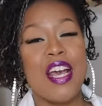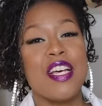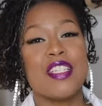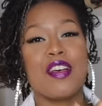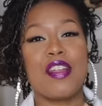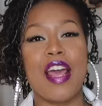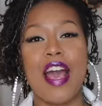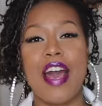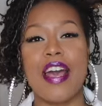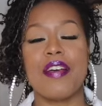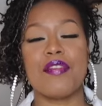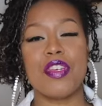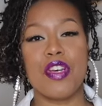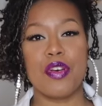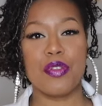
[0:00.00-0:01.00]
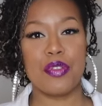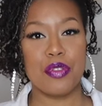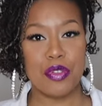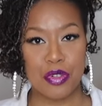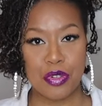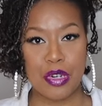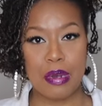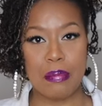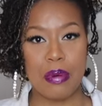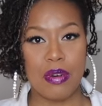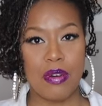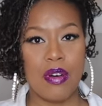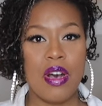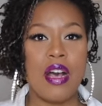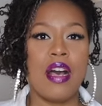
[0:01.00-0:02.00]
So now I have to go through the
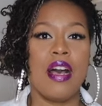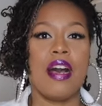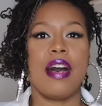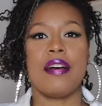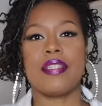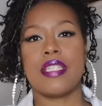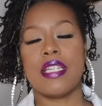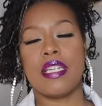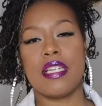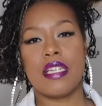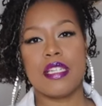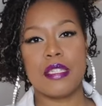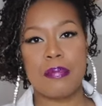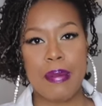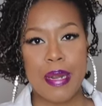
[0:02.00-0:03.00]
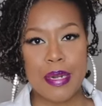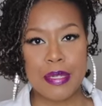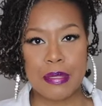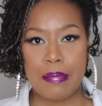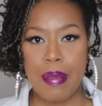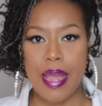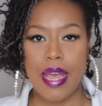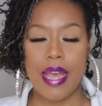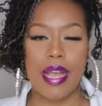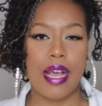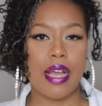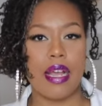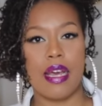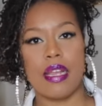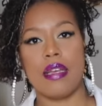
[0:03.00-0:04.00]
trouble of sending this purse back. I
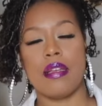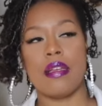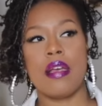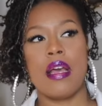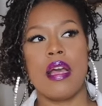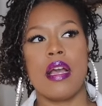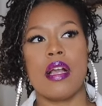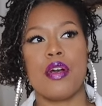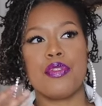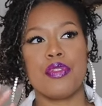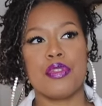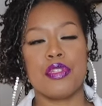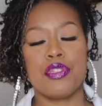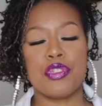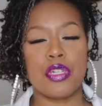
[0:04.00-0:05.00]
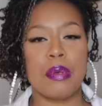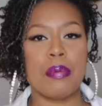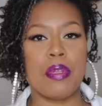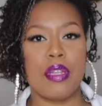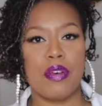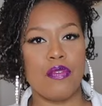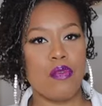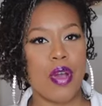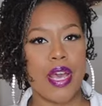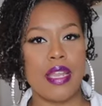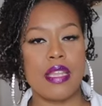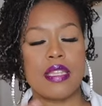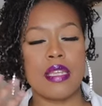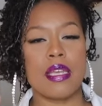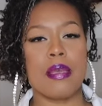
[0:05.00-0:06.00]
gotta go through the trouble of
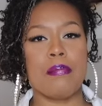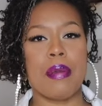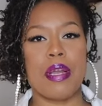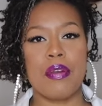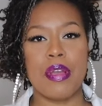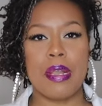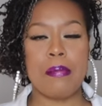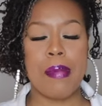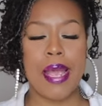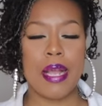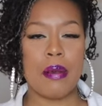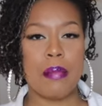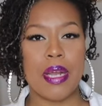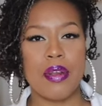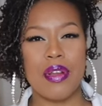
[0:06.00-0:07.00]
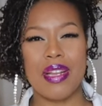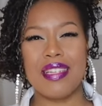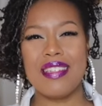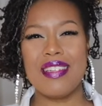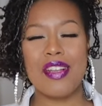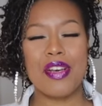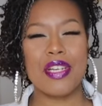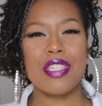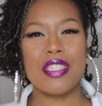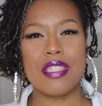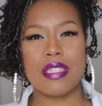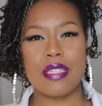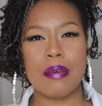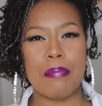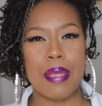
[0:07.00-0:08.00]
waiting to get my credit back on my credit. You know, it's
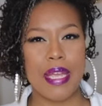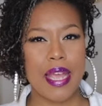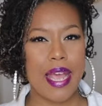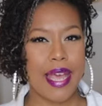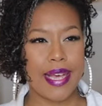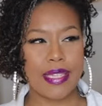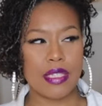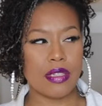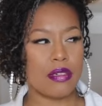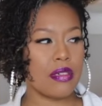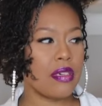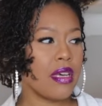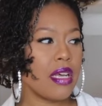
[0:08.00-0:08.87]
just a big hassle.